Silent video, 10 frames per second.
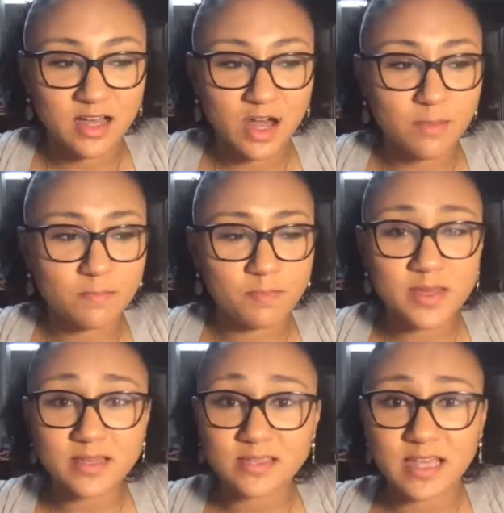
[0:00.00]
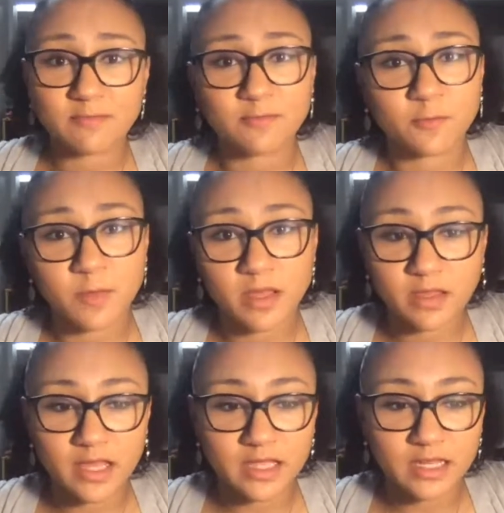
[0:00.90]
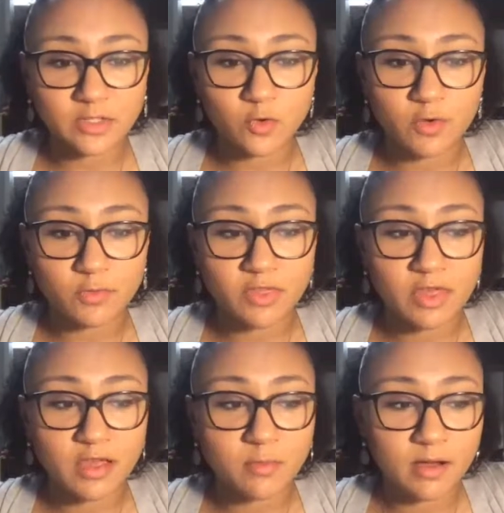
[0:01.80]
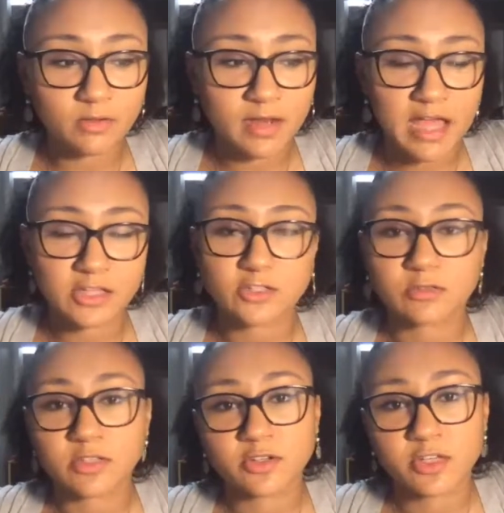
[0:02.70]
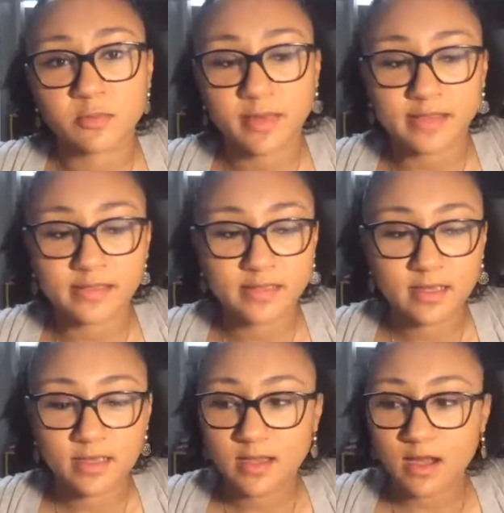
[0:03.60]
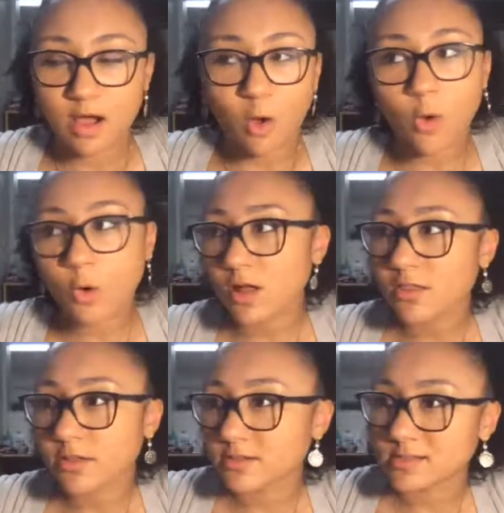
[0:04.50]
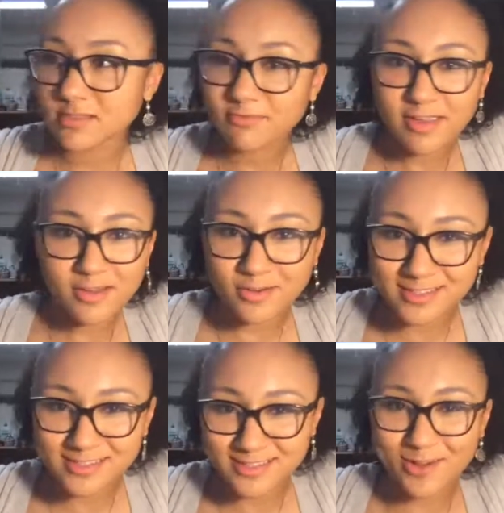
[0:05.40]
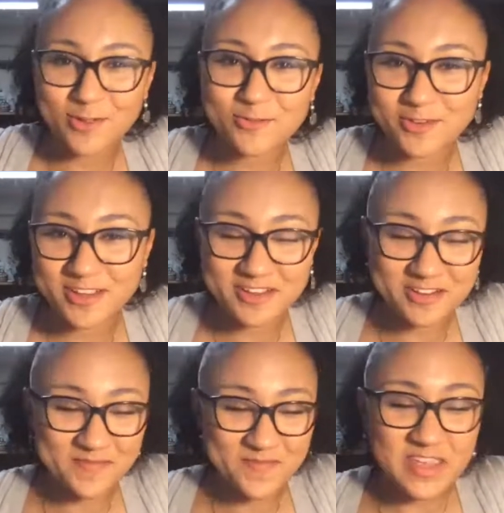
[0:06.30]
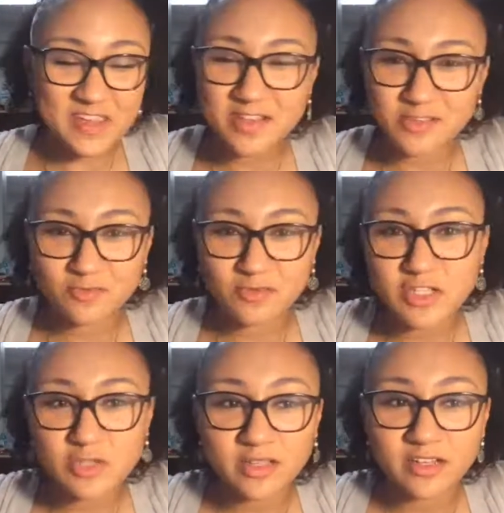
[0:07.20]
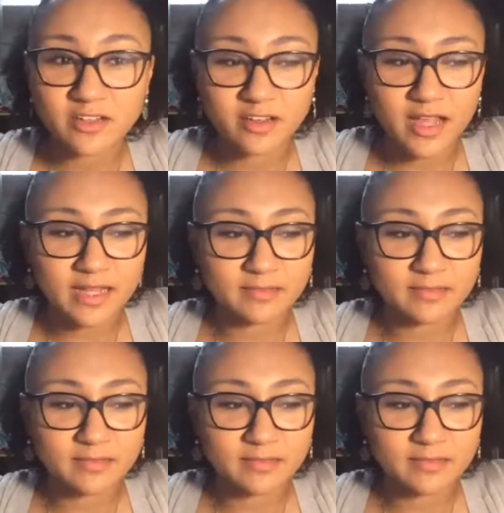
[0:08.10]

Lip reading: a big step for me. And I know that we think about national leadership as a whole other sphere. It's all over here. Even as a regional leader,